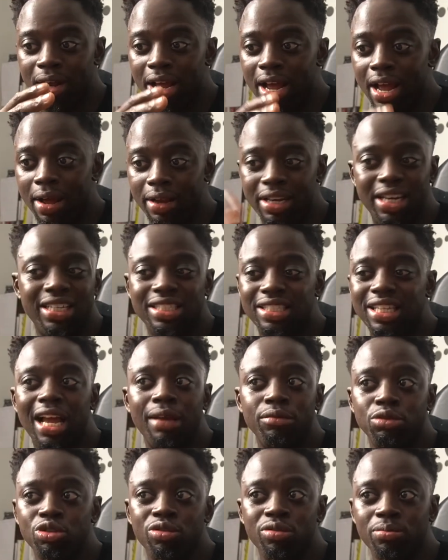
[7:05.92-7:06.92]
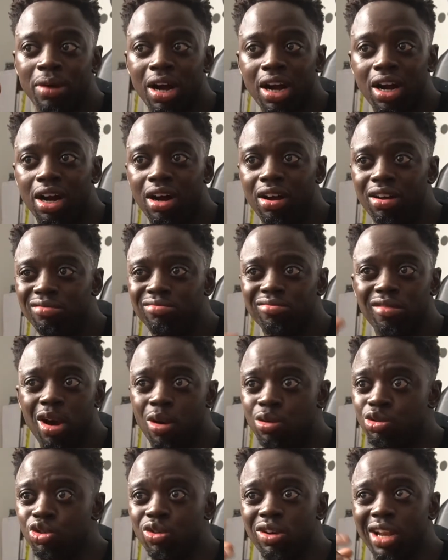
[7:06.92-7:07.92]
at this time during my cut, I
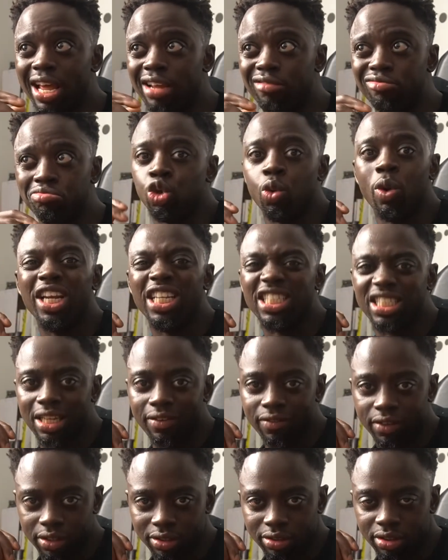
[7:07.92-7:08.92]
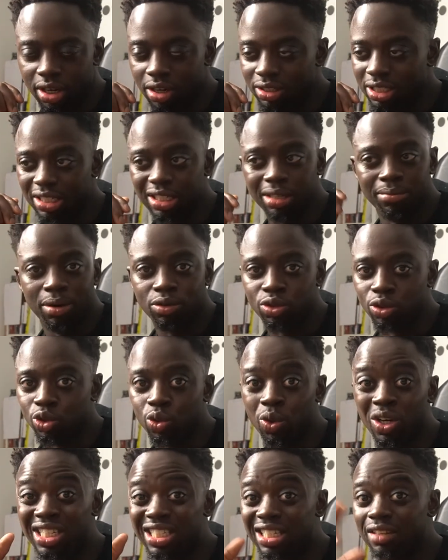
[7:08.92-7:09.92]
was on like 27. I was like, Tim, I was on
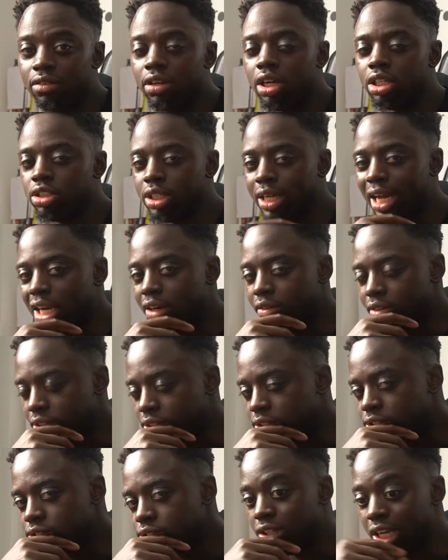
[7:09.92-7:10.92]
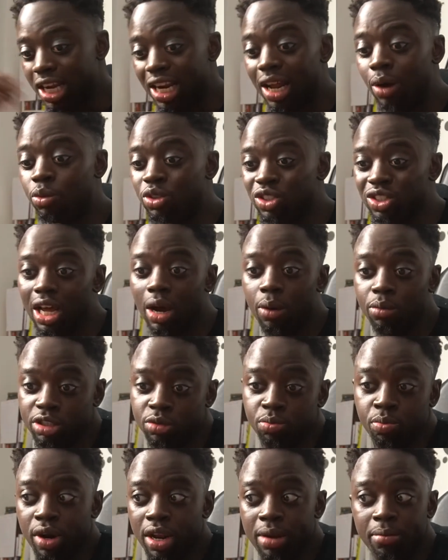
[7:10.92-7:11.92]
2700 calories. And I was
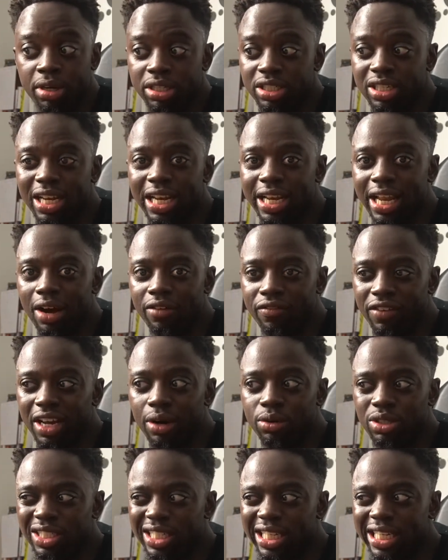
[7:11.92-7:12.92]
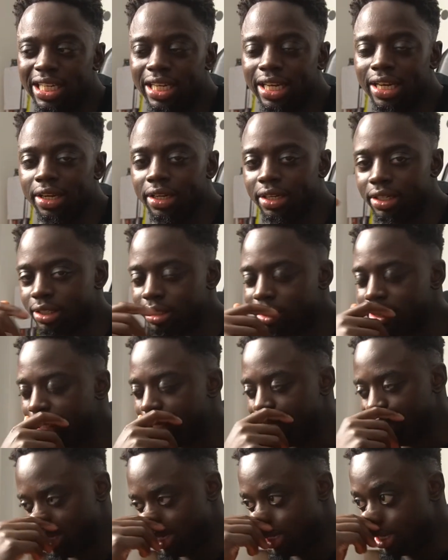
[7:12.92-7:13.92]
pretty much, I think I was leaner than this.
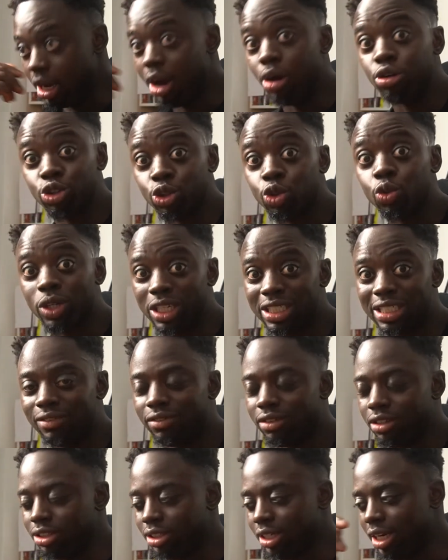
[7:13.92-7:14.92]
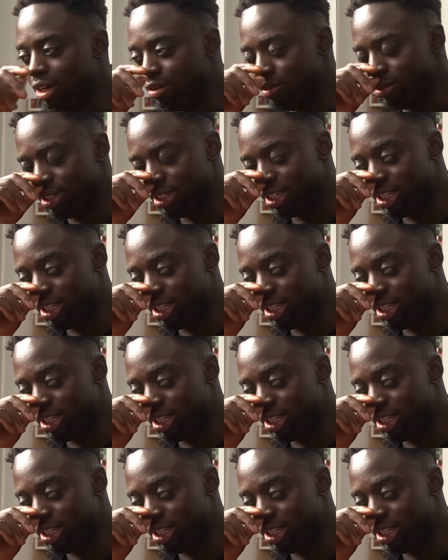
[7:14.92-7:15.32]
I was on 2700 calories.